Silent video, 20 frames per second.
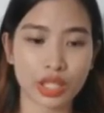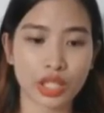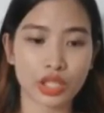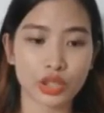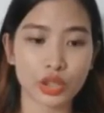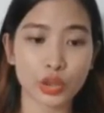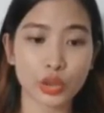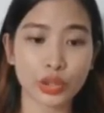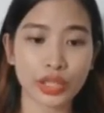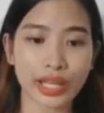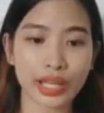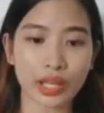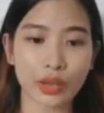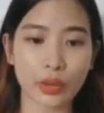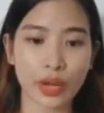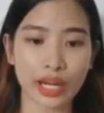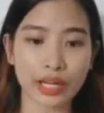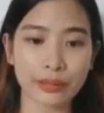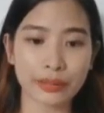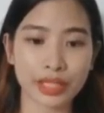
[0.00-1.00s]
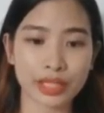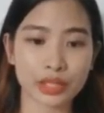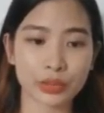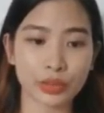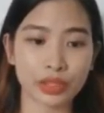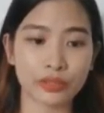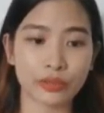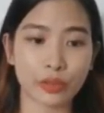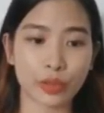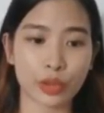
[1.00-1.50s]
New requirements
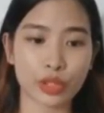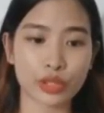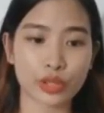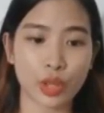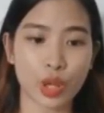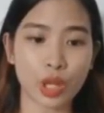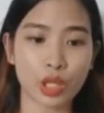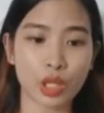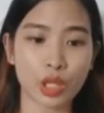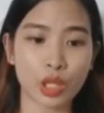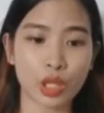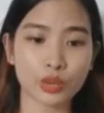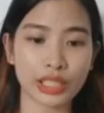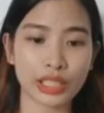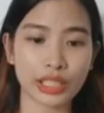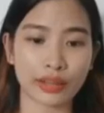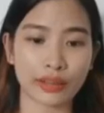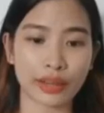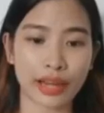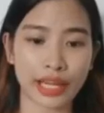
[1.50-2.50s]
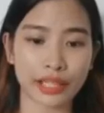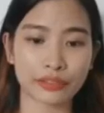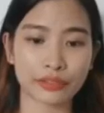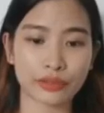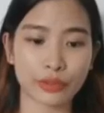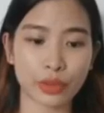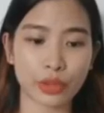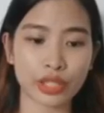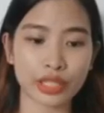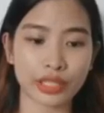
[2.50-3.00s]
will force all newly
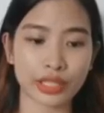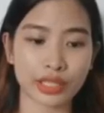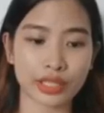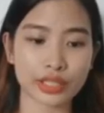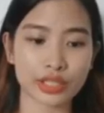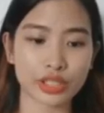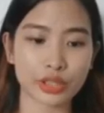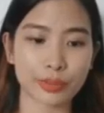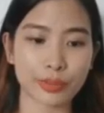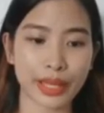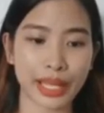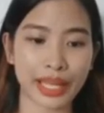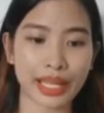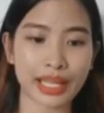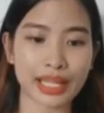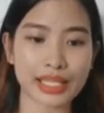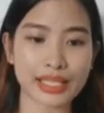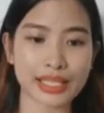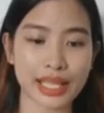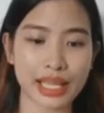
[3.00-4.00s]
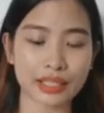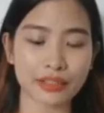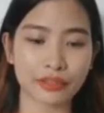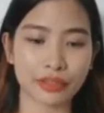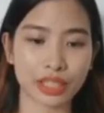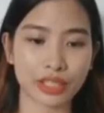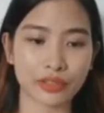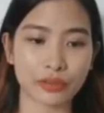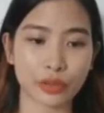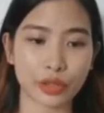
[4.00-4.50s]
arrived foreigners to pay a set
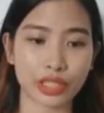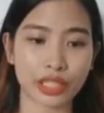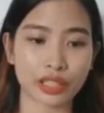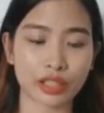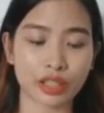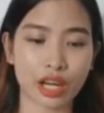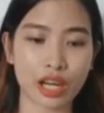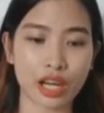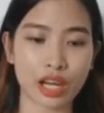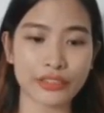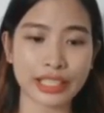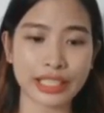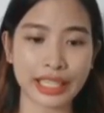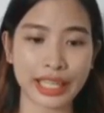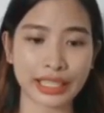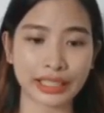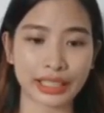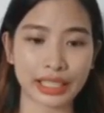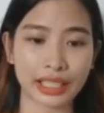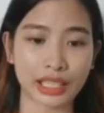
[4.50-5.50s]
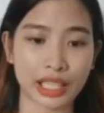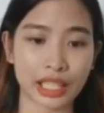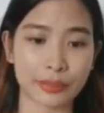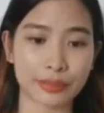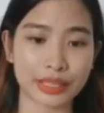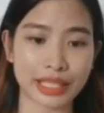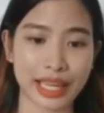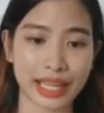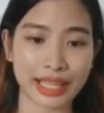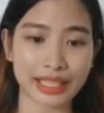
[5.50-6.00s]
fee for their COVID-19 lab
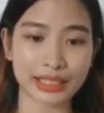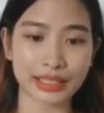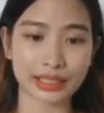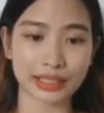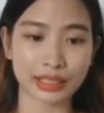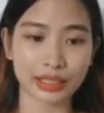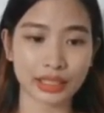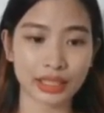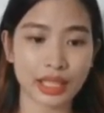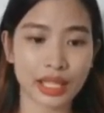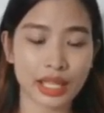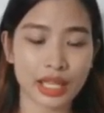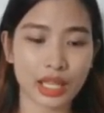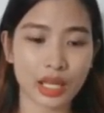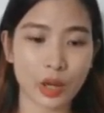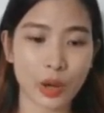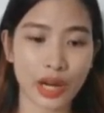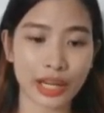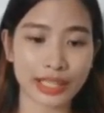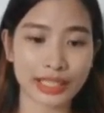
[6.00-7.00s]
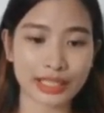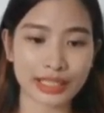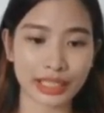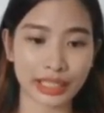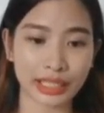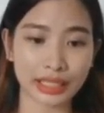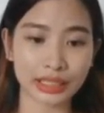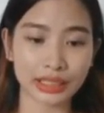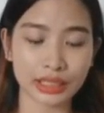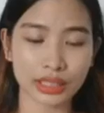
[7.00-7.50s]
tests,
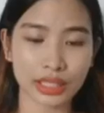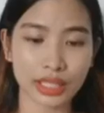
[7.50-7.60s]
quarantine,